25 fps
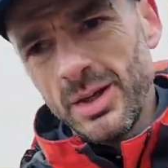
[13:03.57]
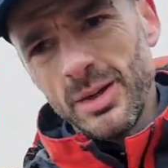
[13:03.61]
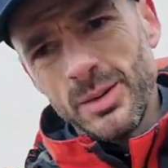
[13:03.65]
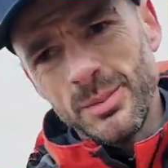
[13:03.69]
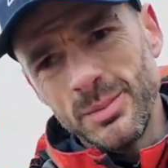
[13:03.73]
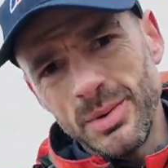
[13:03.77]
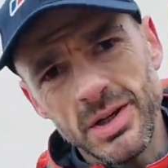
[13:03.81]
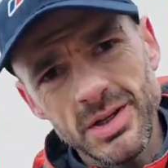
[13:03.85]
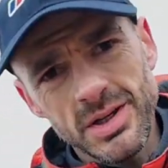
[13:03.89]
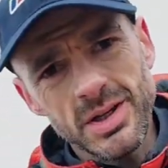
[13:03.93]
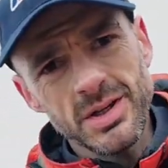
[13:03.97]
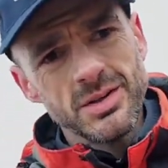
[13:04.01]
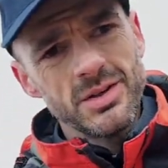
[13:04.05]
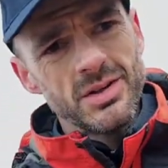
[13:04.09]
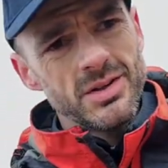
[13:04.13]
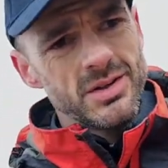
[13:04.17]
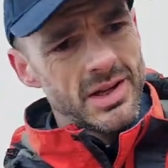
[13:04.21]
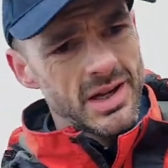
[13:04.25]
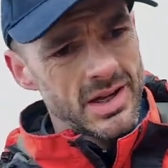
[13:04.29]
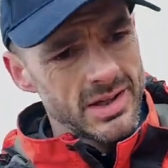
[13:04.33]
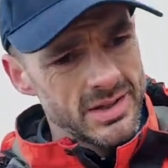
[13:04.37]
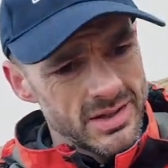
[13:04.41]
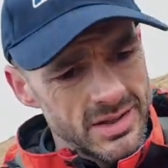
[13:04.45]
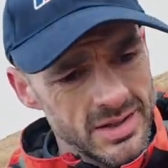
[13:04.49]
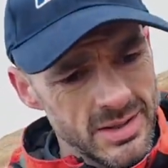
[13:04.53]
But I don't go
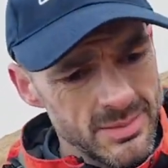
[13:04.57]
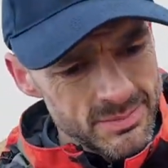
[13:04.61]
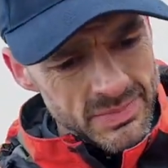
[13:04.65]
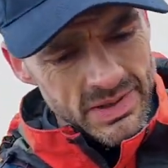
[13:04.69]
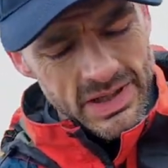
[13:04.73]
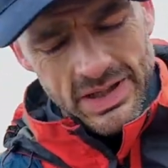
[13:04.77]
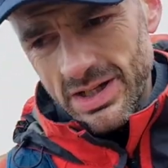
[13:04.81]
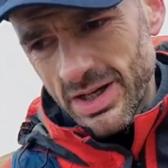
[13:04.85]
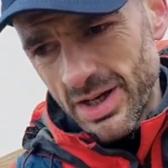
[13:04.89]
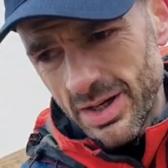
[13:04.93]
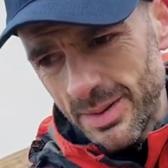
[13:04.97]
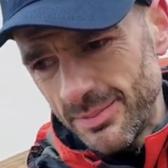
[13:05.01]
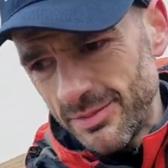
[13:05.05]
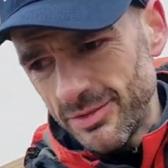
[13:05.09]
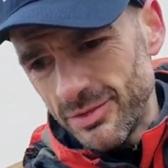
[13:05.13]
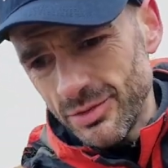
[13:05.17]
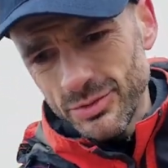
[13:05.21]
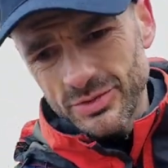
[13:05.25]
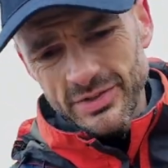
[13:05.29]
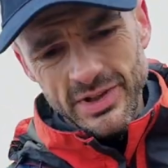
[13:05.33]
down and then back up. It's all